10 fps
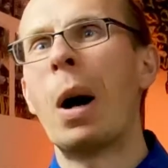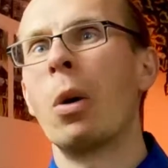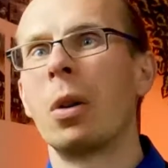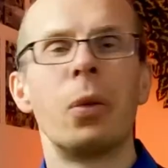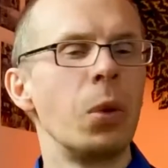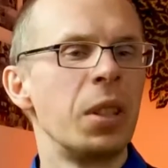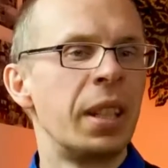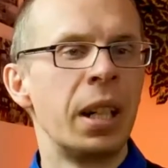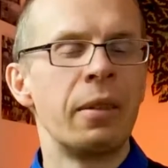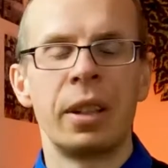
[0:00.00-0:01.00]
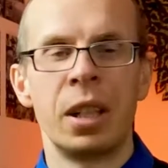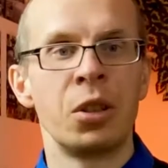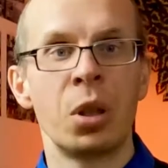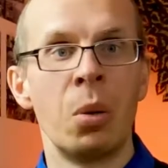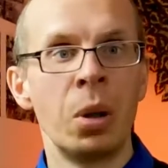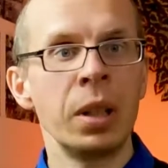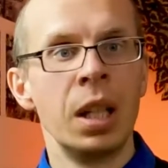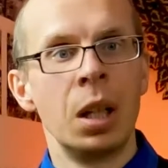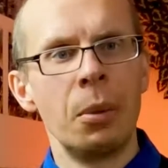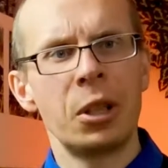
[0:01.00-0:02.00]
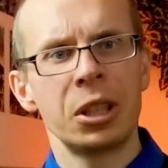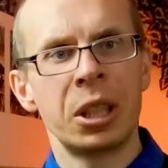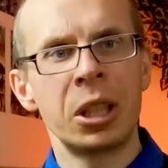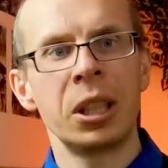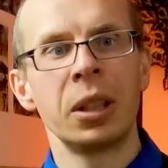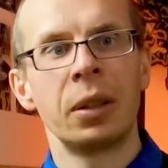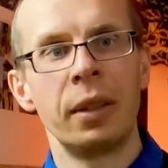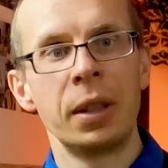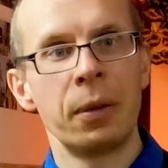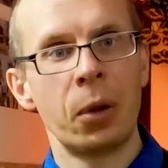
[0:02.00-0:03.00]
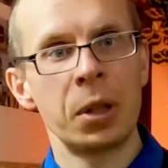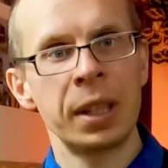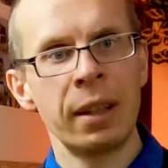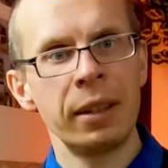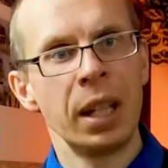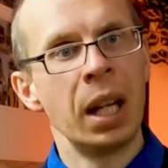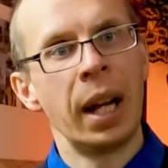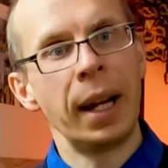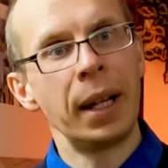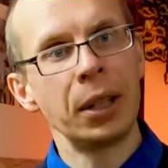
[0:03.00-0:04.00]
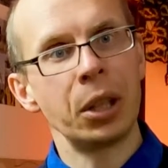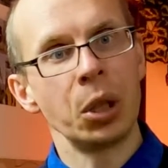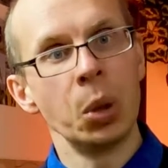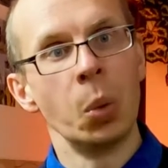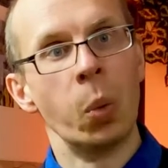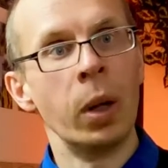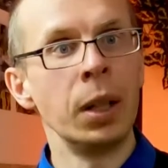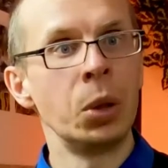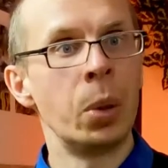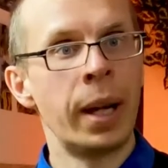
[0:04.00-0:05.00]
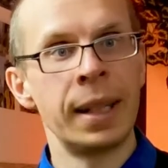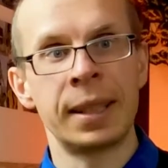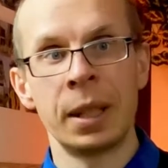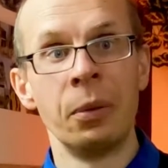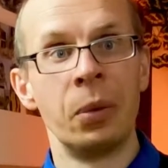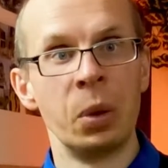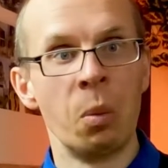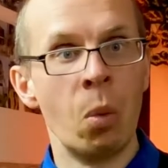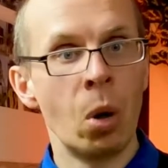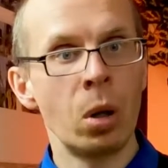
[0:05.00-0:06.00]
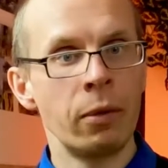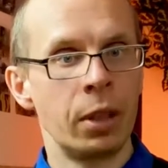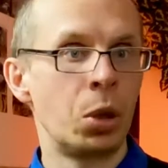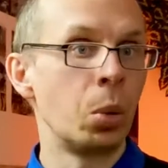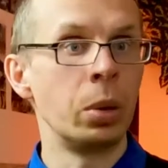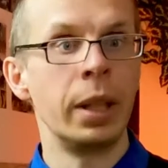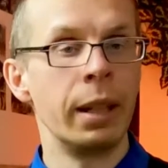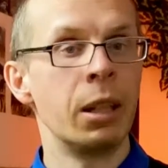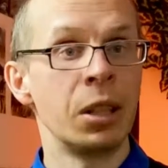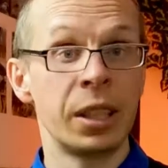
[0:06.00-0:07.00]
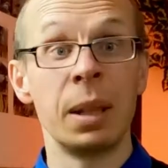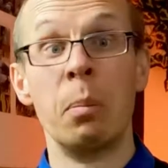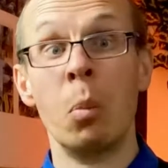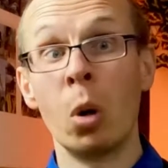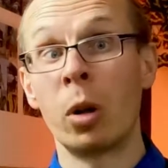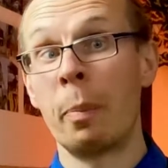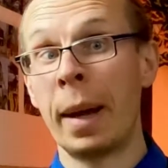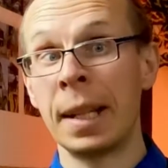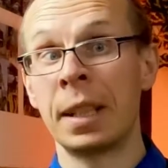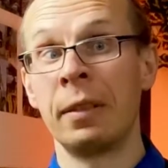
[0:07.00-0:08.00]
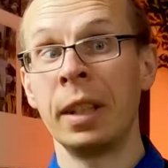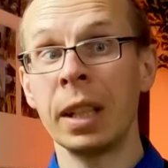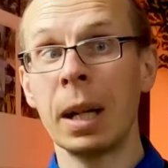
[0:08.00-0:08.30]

powerful server and so on, which is running 24/7, and you want to add something more that you could earn some more passive